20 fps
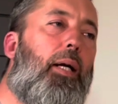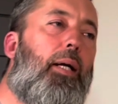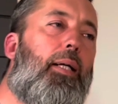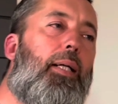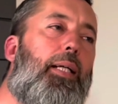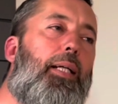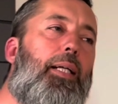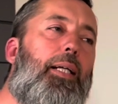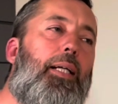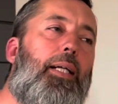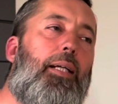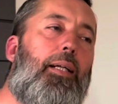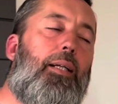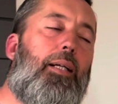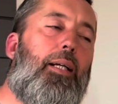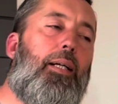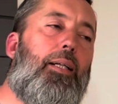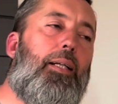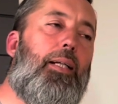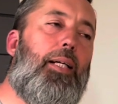
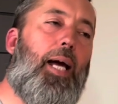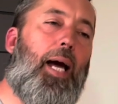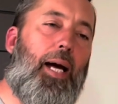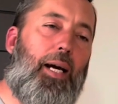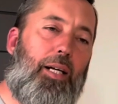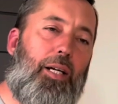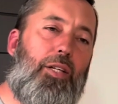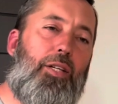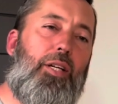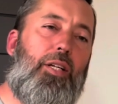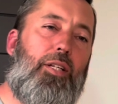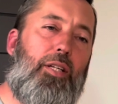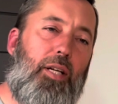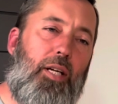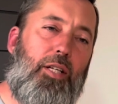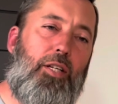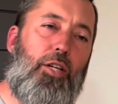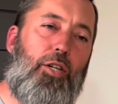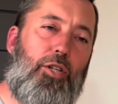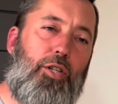Yeah, because it's
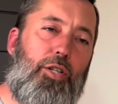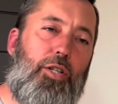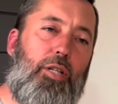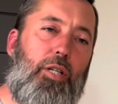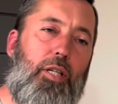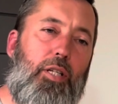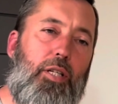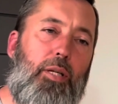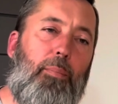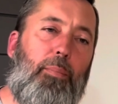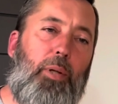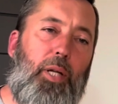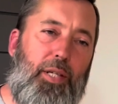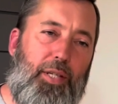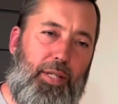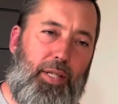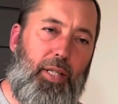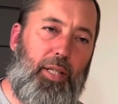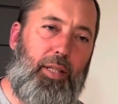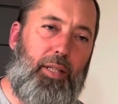just
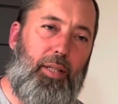simplistic.